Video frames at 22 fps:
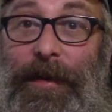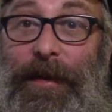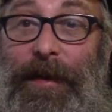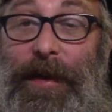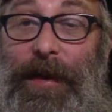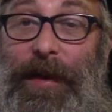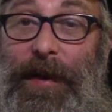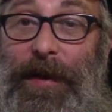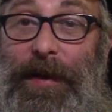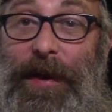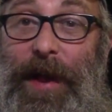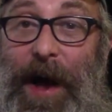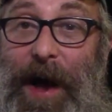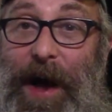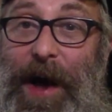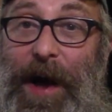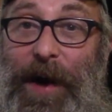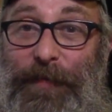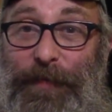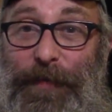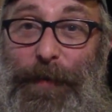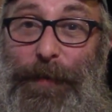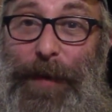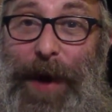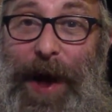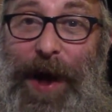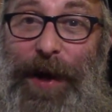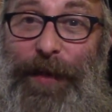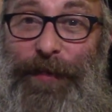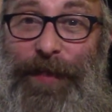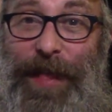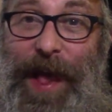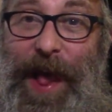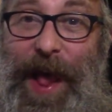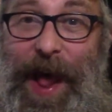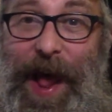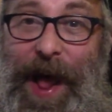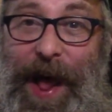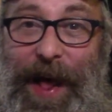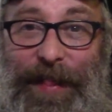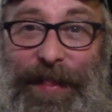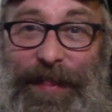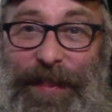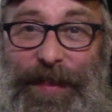Enough about
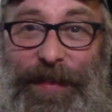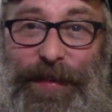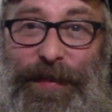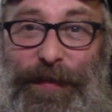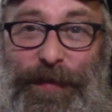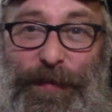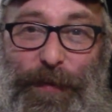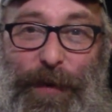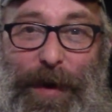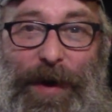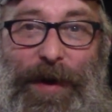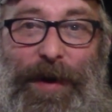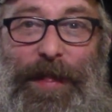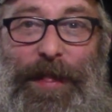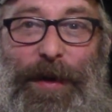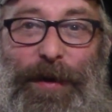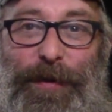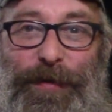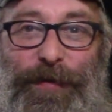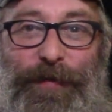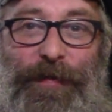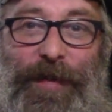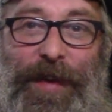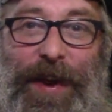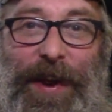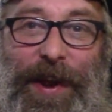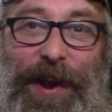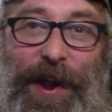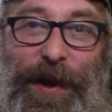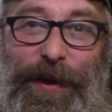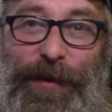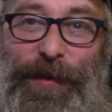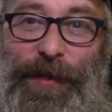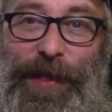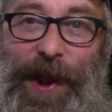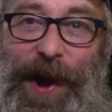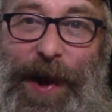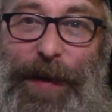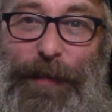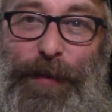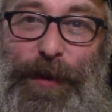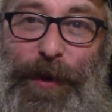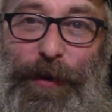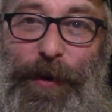that. This is one of those videos that
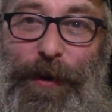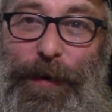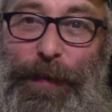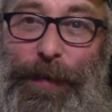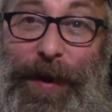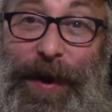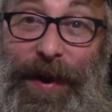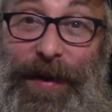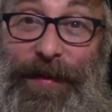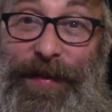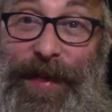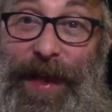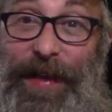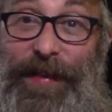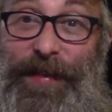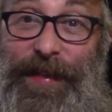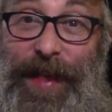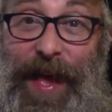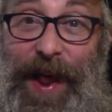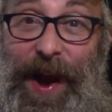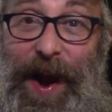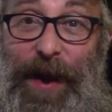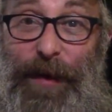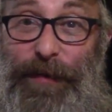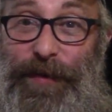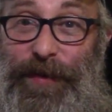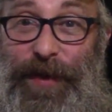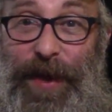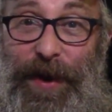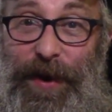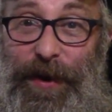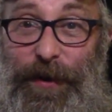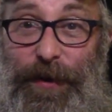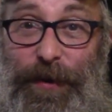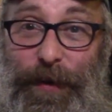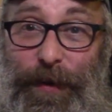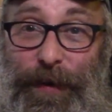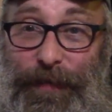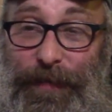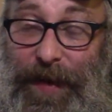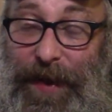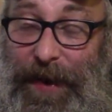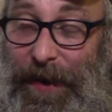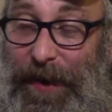I'm doing because I said I was going to do
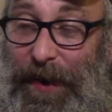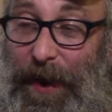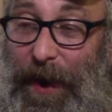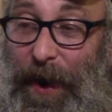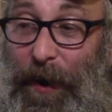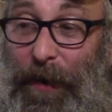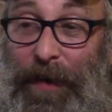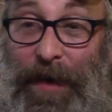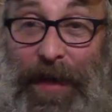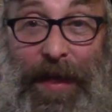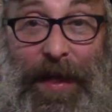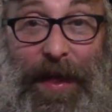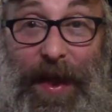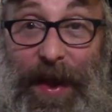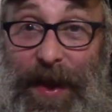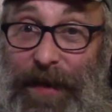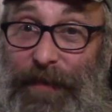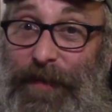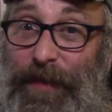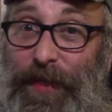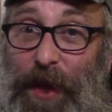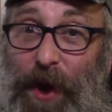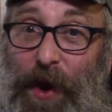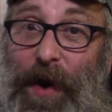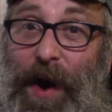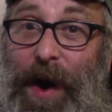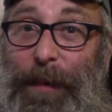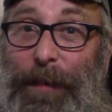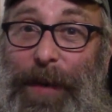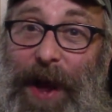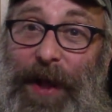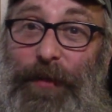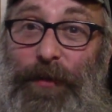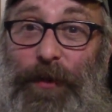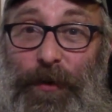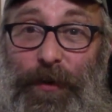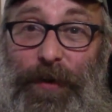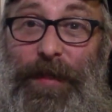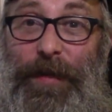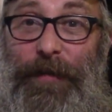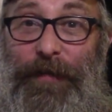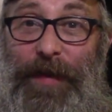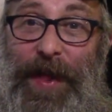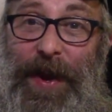a video. Even though I'm not
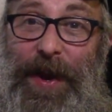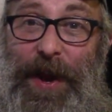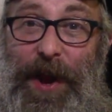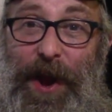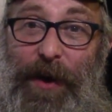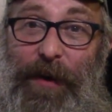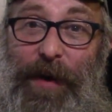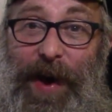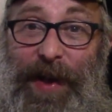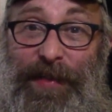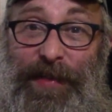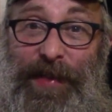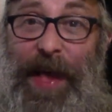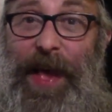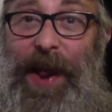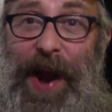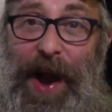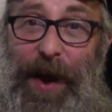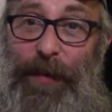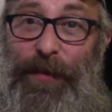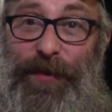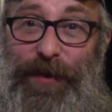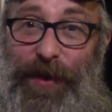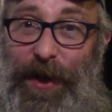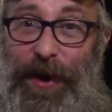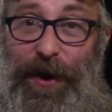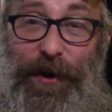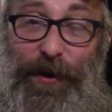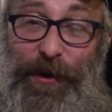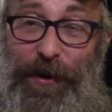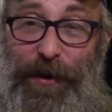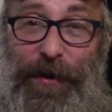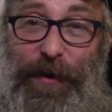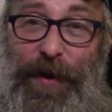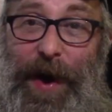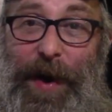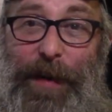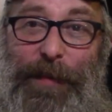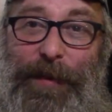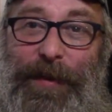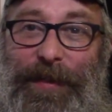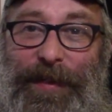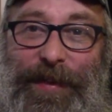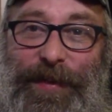doing the video I said I was going to do,
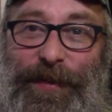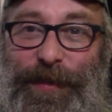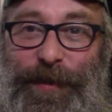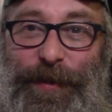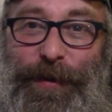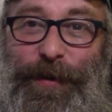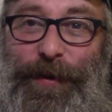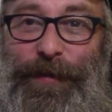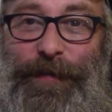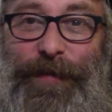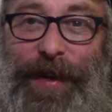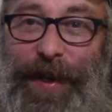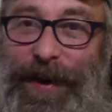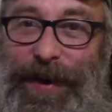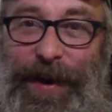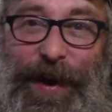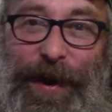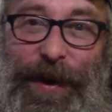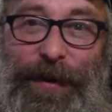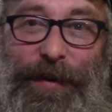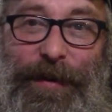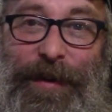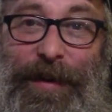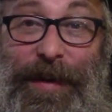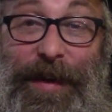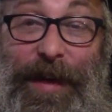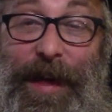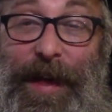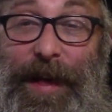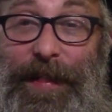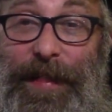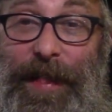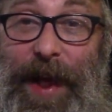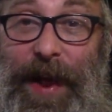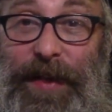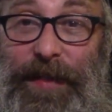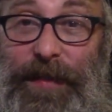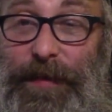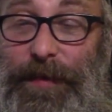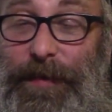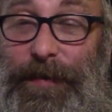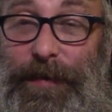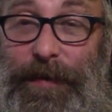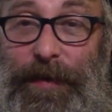I'm at least doing a video. And
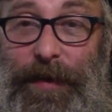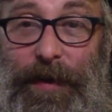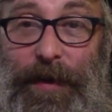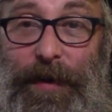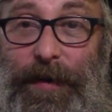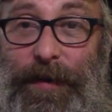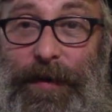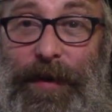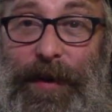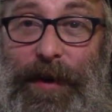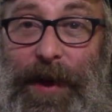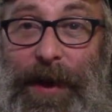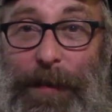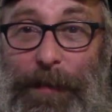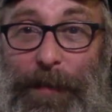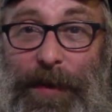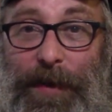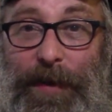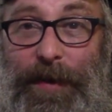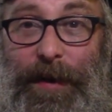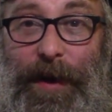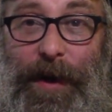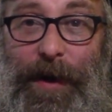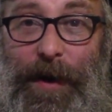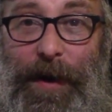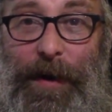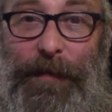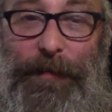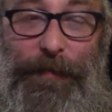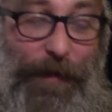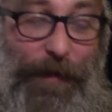that's, you know, you get me off